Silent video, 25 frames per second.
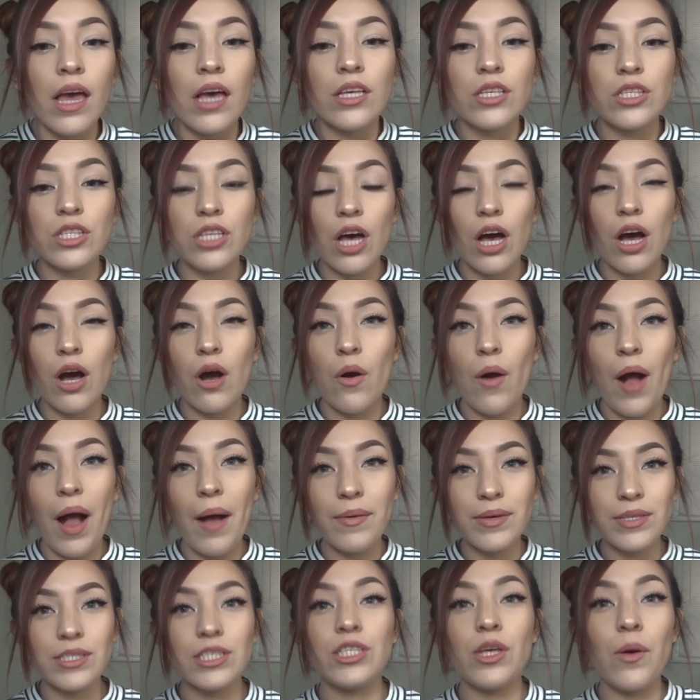So
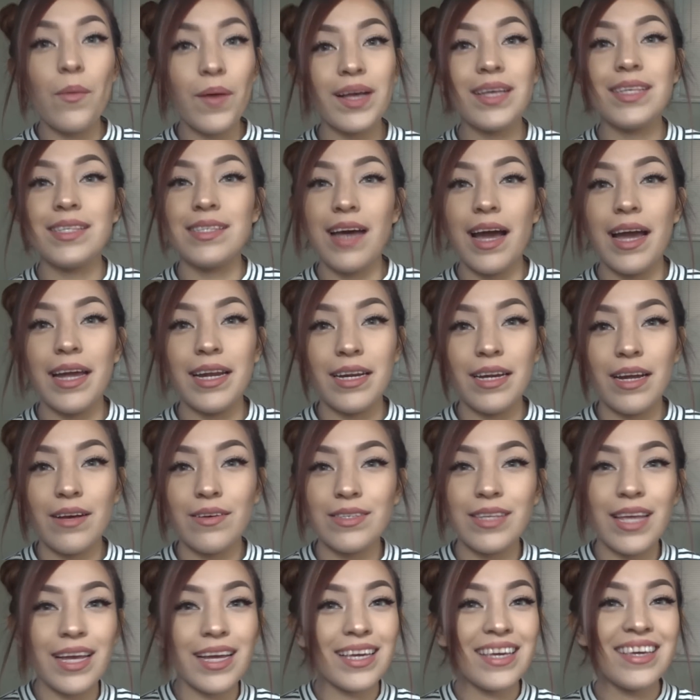I was so excited. I
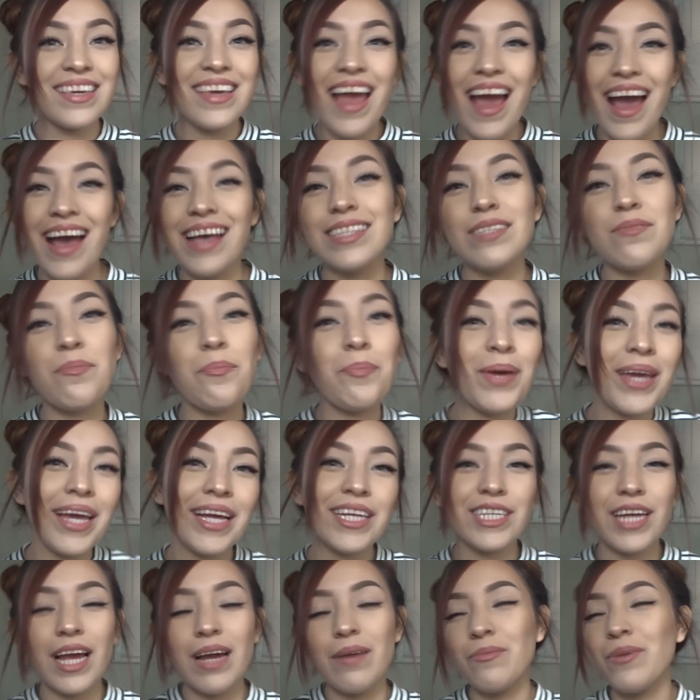was like, yes,
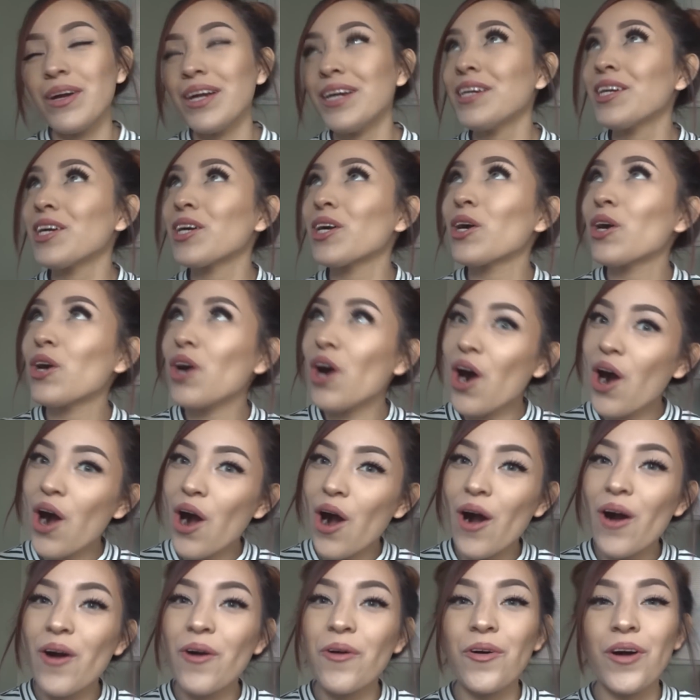bitch, I'm ready to
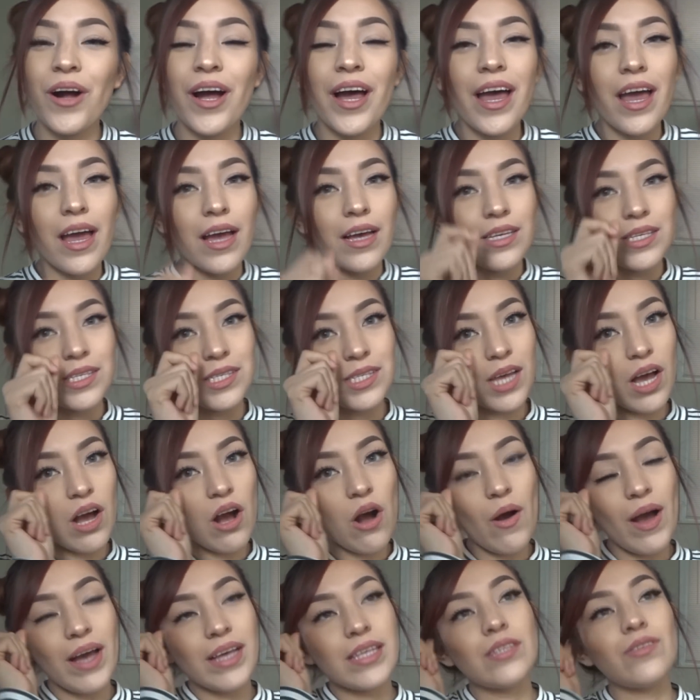go.
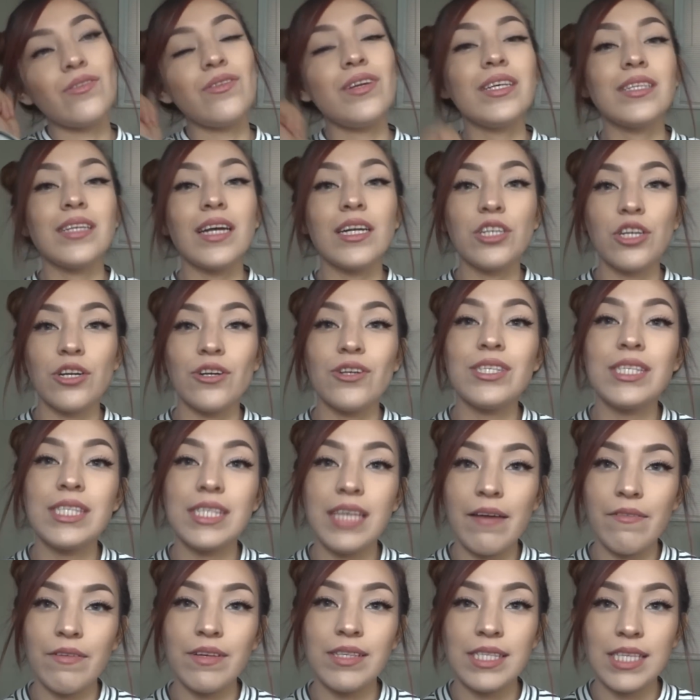So as soon as I turned
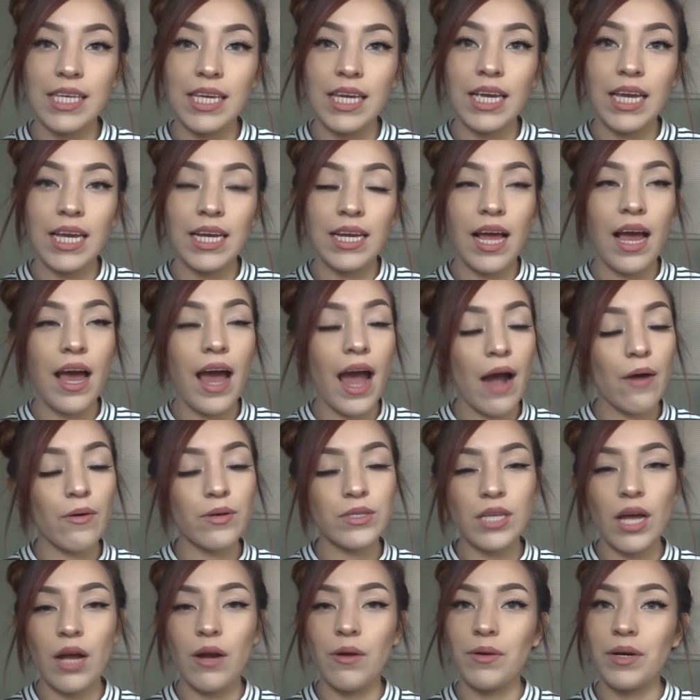17, I
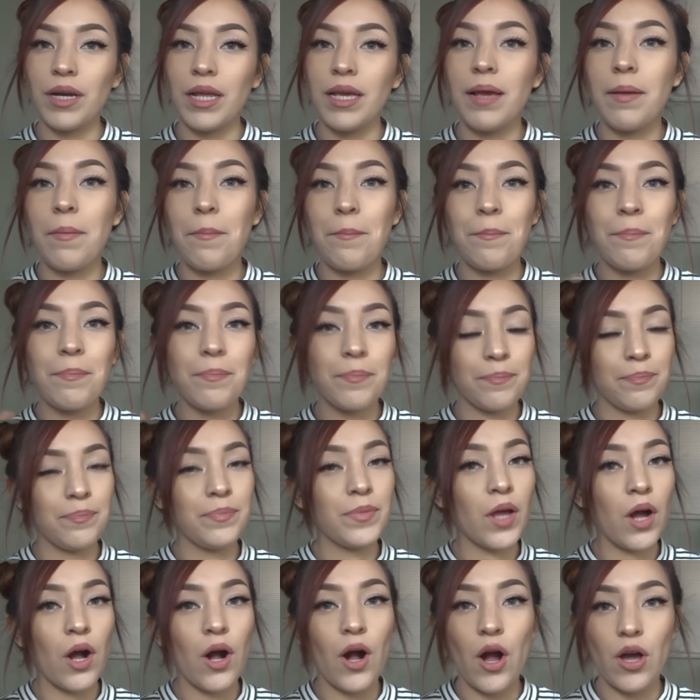was already
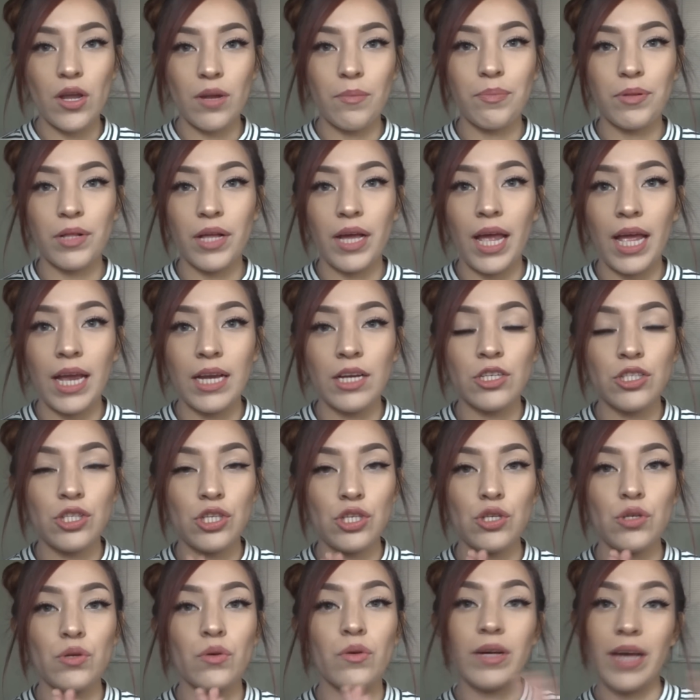on a plane
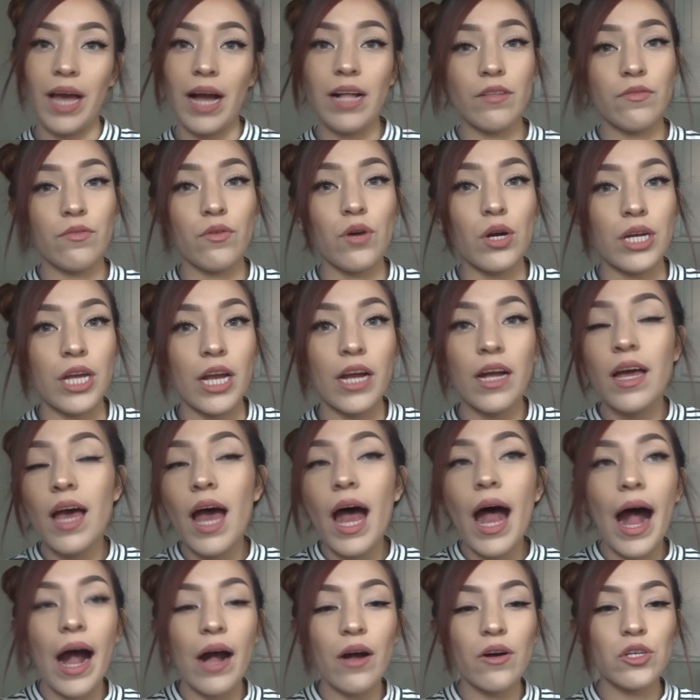to California.
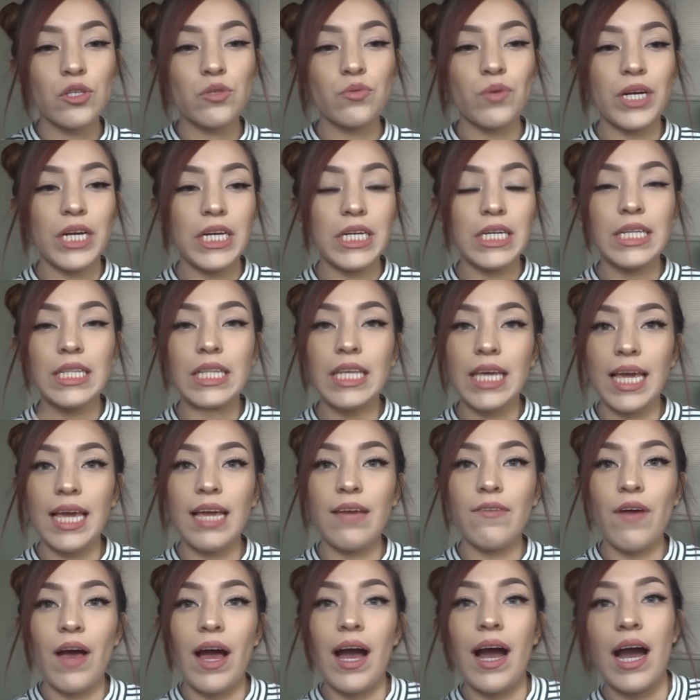I was ready to
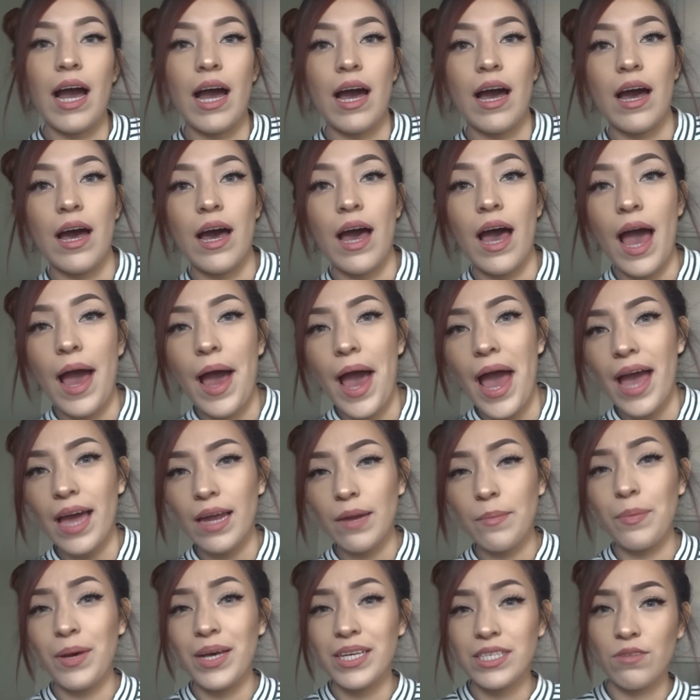leave. I had
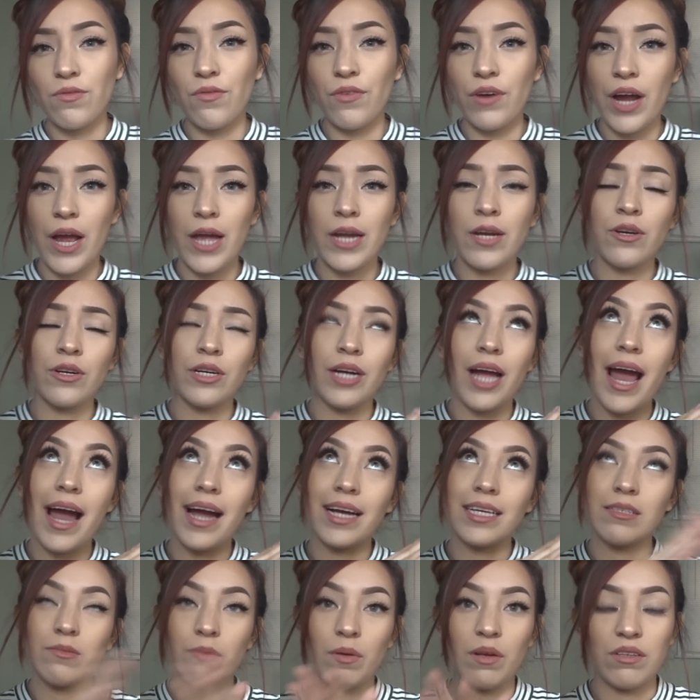a best friend, or
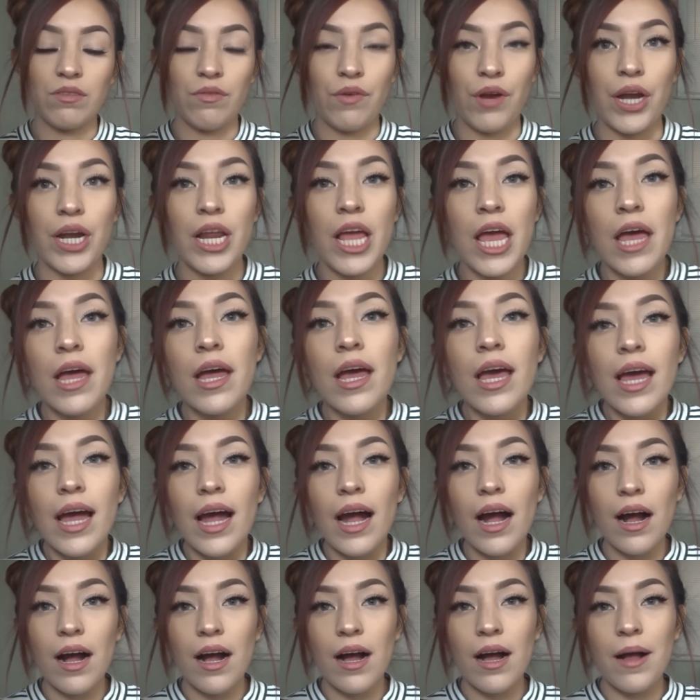ex-best friend.
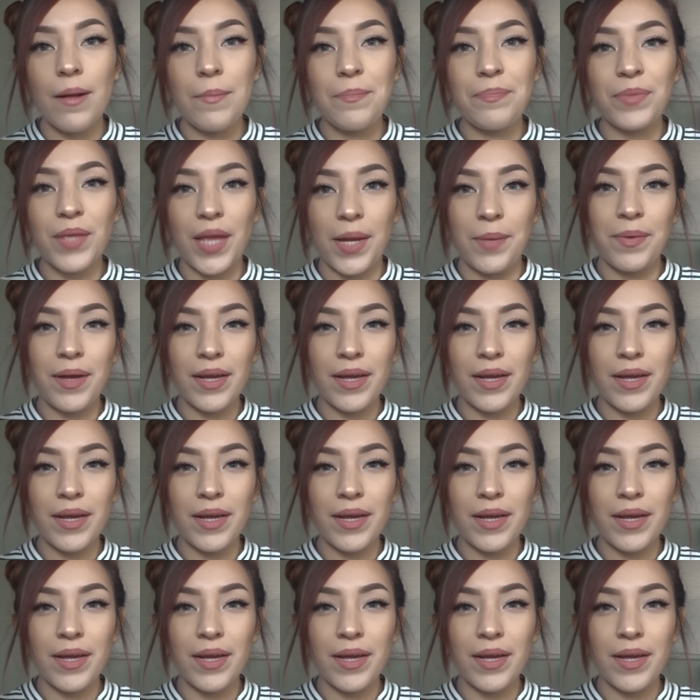I'm not